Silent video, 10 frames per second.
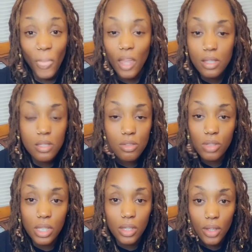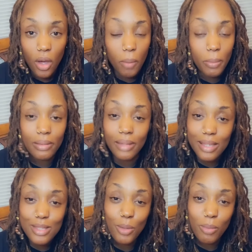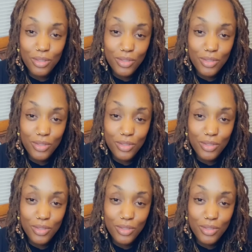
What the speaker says: This is really good, y'all. But thanks so much for